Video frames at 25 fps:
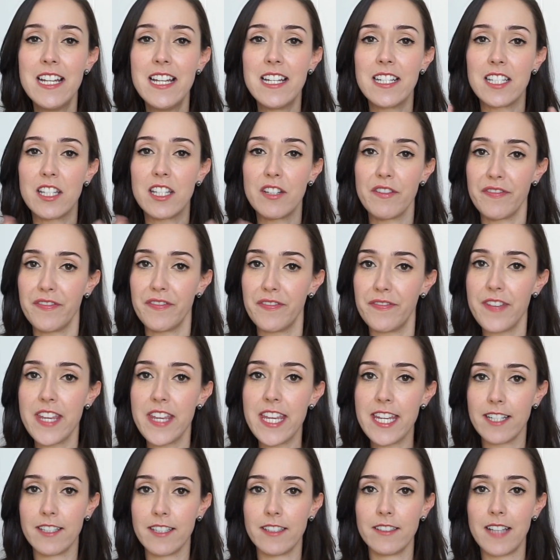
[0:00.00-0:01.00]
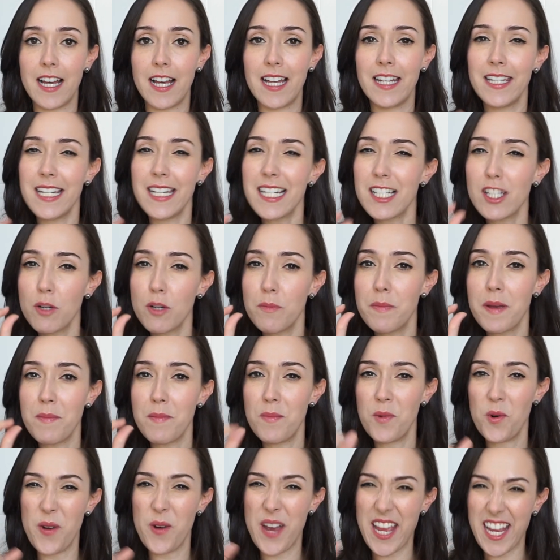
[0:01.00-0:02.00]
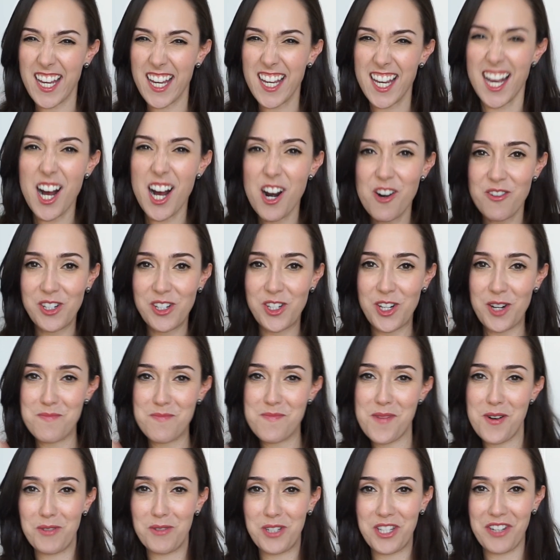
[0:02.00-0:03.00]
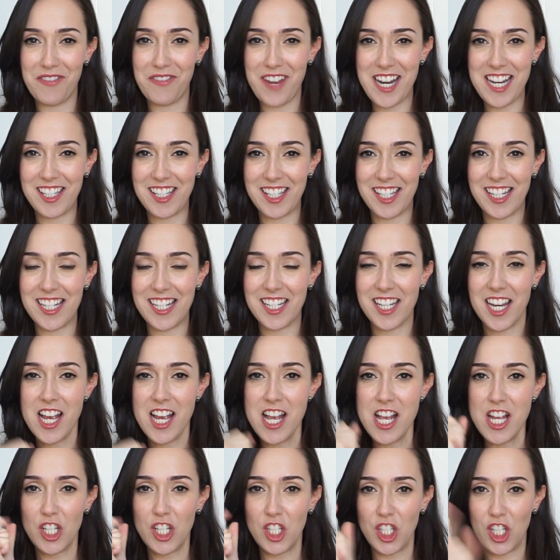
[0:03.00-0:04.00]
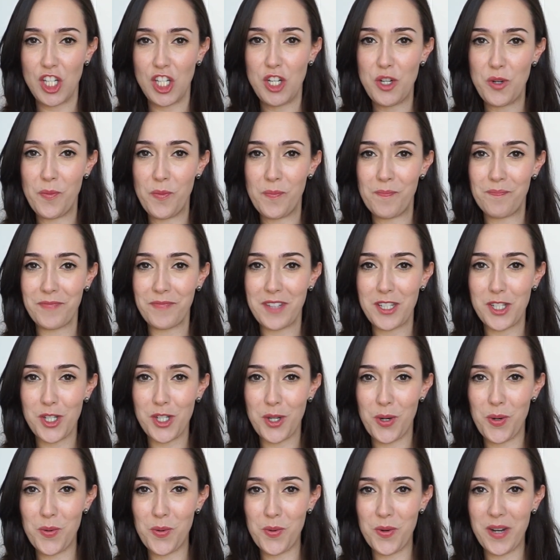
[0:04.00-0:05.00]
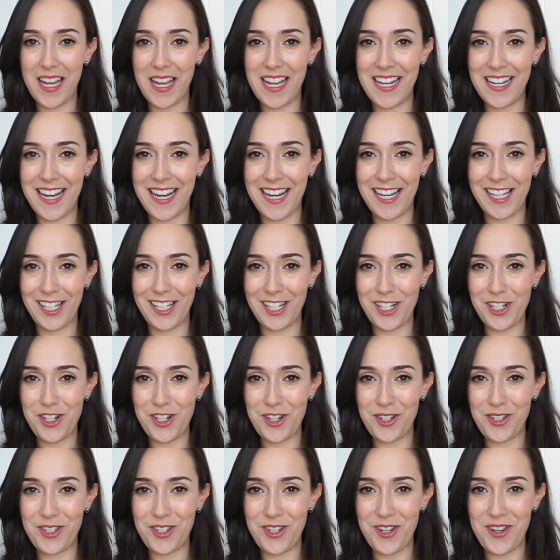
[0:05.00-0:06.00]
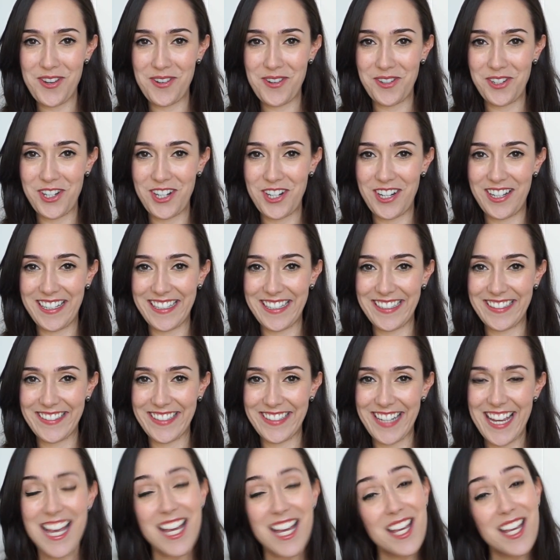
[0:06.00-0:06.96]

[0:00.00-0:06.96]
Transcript: to feel a little bit more encouraged and motivated to talk in English to your child.